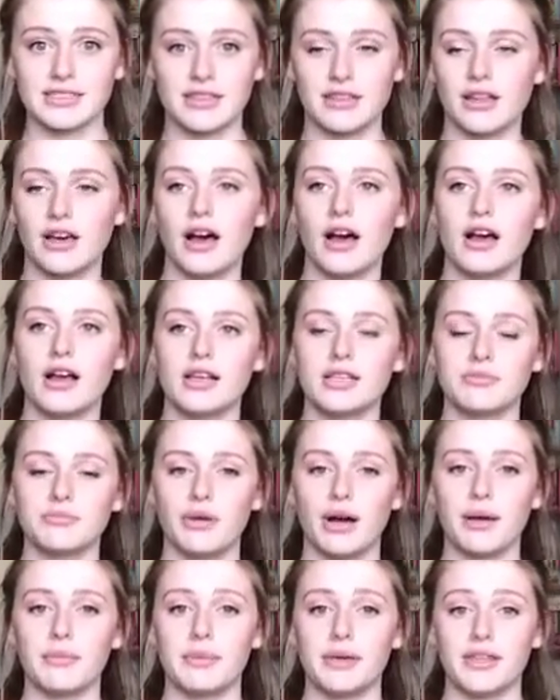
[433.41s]
and that hers
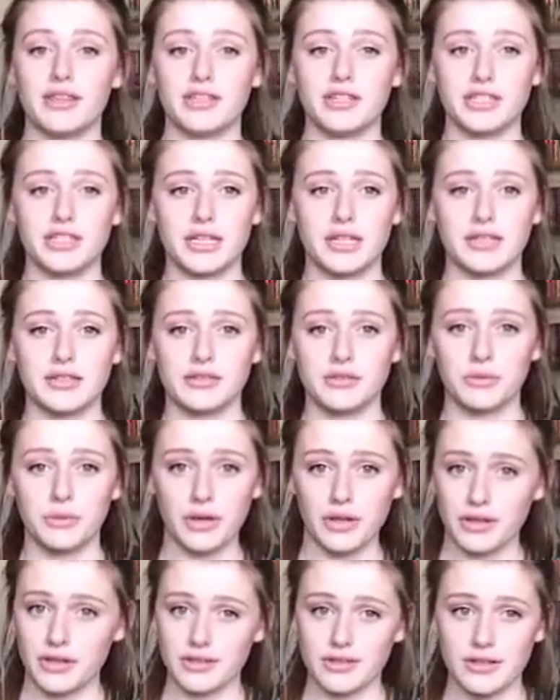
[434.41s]
might be that she is the
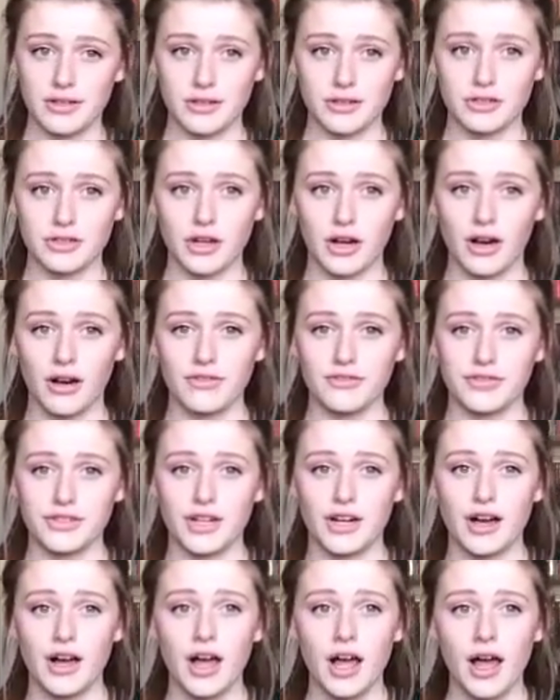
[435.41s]
one that's looked after